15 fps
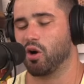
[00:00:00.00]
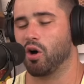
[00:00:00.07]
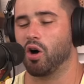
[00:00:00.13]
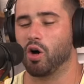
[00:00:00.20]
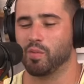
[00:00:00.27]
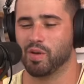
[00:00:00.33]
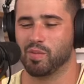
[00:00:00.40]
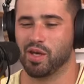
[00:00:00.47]

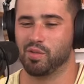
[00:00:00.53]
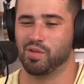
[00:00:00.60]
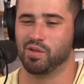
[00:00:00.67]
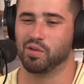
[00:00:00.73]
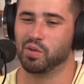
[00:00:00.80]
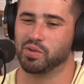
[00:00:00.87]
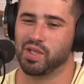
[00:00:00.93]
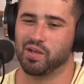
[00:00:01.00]
"Call Me Maybe" and
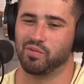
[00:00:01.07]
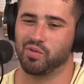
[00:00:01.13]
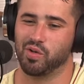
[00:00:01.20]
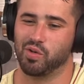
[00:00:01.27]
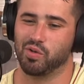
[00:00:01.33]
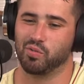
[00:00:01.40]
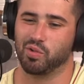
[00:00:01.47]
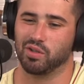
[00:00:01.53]
"Old Town
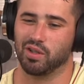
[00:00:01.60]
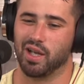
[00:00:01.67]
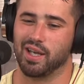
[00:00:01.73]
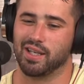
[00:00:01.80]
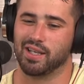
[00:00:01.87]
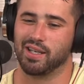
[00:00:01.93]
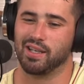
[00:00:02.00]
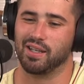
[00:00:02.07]
Road" were
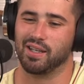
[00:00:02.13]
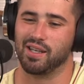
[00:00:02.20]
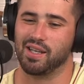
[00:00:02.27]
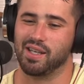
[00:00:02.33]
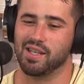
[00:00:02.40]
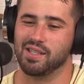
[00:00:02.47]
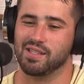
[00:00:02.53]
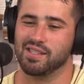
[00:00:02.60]
like
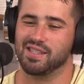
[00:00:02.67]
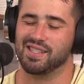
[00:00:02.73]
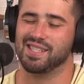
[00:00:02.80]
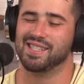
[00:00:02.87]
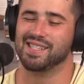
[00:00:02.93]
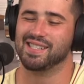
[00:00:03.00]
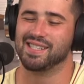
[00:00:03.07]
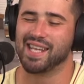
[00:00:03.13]

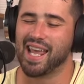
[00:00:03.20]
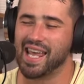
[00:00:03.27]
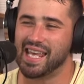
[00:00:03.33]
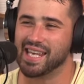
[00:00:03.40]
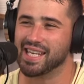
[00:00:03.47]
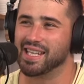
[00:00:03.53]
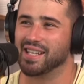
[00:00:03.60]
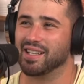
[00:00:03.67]

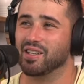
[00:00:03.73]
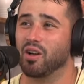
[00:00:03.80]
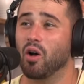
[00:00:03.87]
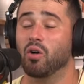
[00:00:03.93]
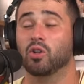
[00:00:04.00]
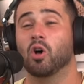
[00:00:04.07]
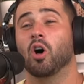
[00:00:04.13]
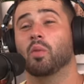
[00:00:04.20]
insane.
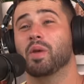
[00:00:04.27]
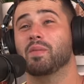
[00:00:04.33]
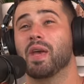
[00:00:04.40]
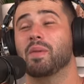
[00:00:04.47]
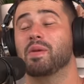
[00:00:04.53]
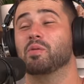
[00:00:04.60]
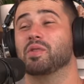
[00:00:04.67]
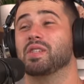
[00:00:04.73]
Oh, Call Me
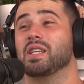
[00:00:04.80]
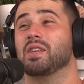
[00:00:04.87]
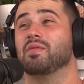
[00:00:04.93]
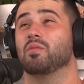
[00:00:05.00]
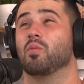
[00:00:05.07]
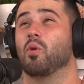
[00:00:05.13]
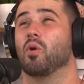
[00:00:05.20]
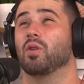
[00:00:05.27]
Maybe was even
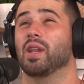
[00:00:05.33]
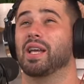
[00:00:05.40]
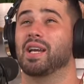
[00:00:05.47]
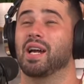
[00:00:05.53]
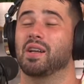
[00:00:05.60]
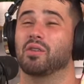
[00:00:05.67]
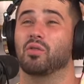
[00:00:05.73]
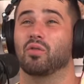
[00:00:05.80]
more like
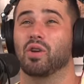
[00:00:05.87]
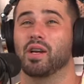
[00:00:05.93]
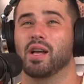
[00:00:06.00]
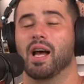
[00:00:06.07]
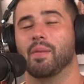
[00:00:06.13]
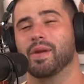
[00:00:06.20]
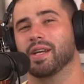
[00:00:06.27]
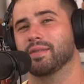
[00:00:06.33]
kind of crazy.
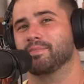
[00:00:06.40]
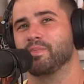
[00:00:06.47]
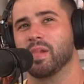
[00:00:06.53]
I mean, do